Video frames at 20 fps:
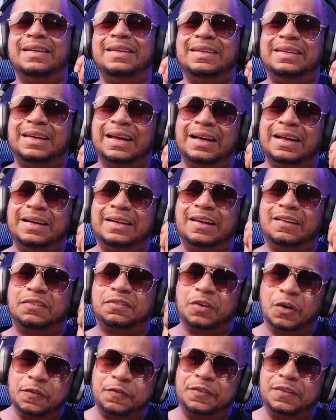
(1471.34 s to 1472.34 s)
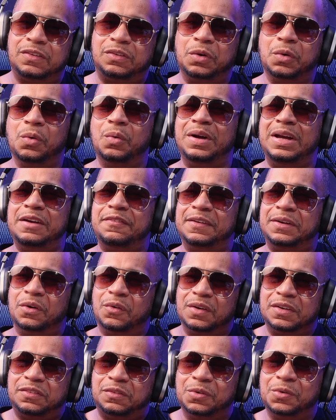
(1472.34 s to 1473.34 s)
the the Surface Dual, even
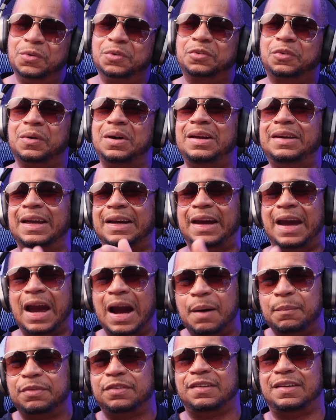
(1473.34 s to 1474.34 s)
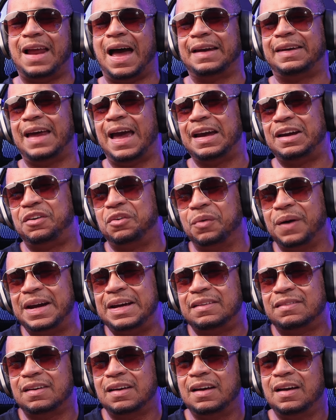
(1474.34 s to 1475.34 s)
though it's dual screen, the cameras are not that
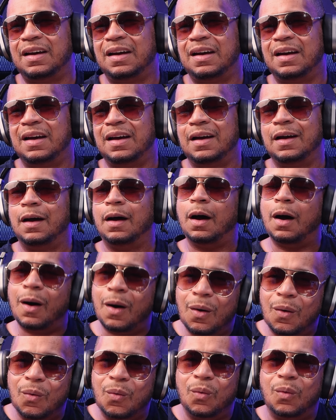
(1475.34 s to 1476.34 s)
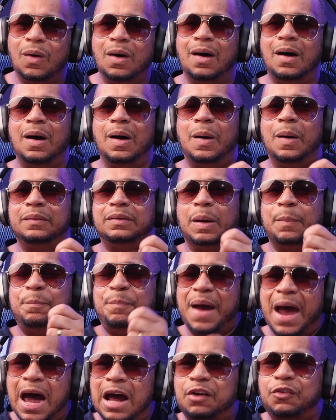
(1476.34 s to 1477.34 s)
great. Oh, the
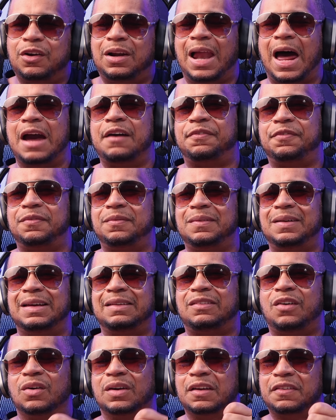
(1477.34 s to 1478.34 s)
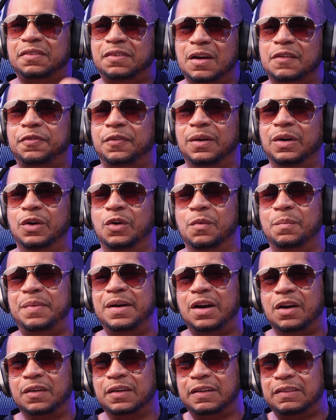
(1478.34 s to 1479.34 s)
battery life is gonna suffer a little
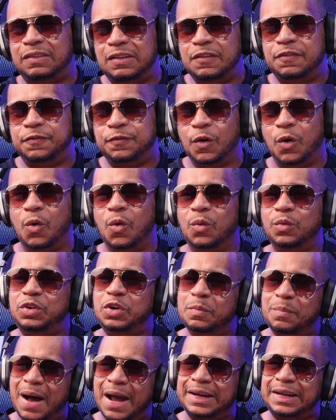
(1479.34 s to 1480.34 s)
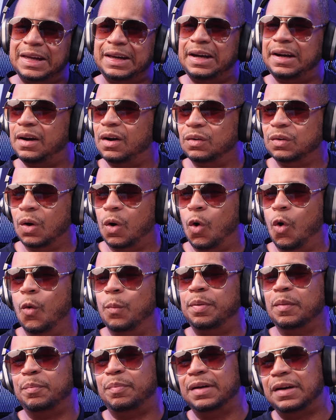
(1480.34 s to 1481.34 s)
bit on the Z Fold. You might get it on the
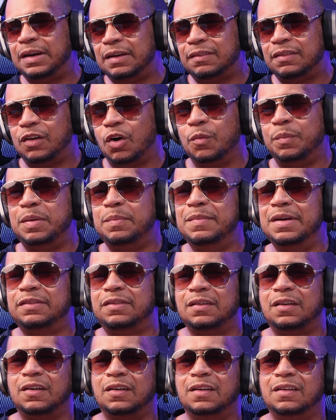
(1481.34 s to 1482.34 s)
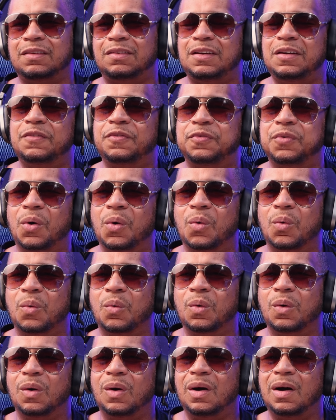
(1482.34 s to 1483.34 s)
Open, but it's gonna be missing on the Z
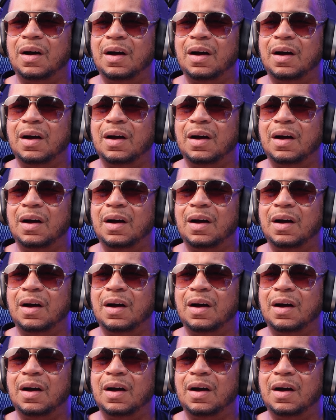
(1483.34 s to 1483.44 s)
Fold.